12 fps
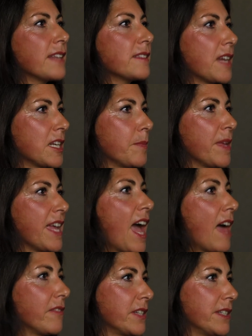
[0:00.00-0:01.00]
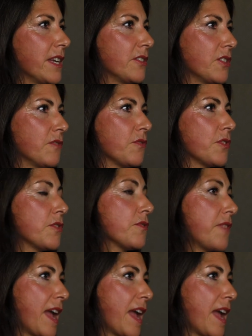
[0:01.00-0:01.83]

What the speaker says: that's going to be advantageous for their